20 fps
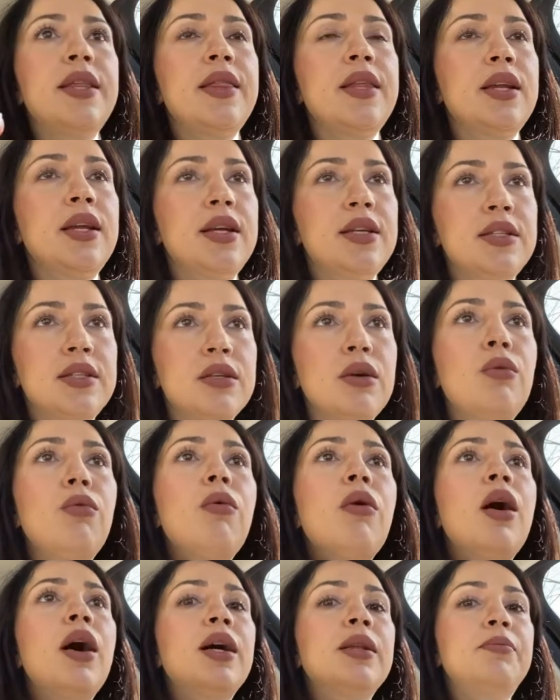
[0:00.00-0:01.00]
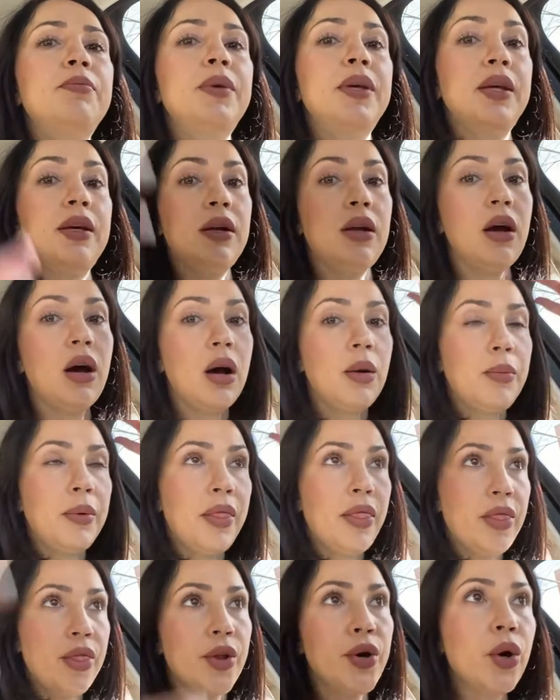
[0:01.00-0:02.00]
and then I squat, pick it up
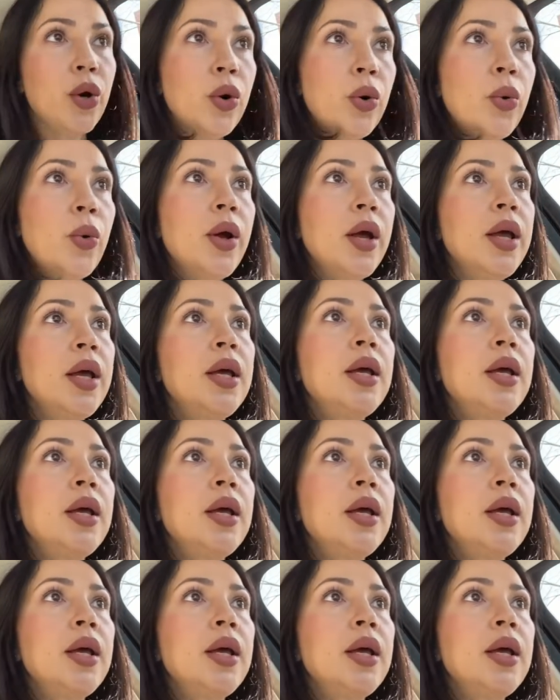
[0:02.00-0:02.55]
and throw.